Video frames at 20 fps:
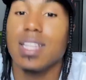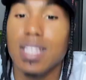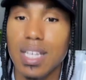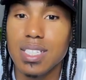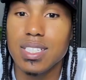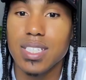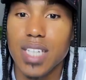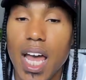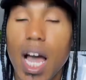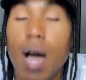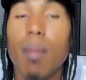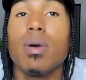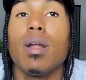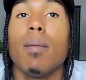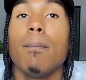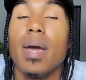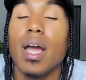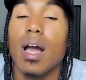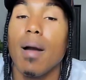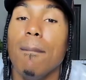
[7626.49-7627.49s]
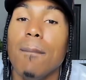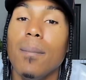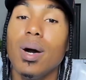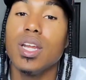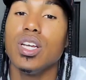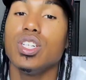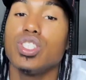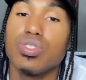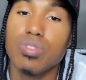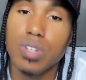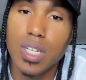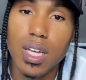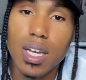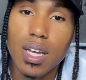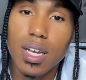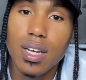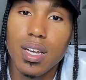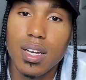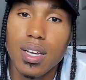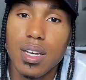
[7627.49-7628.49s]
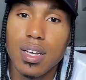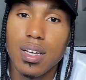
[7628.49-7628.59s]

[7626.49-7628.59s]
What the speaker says: Replant this. Now I'm going to make a money